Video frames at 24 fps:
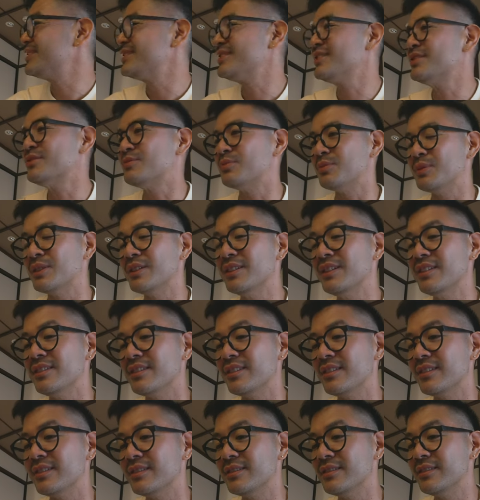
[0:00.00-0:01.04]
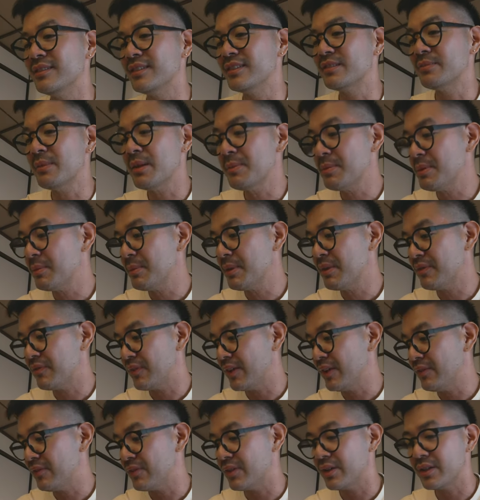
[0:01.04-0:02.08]
This is really good. This might be my
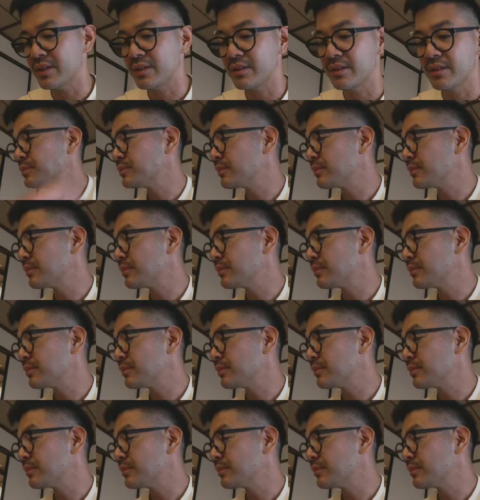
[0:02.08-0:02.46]
favorite.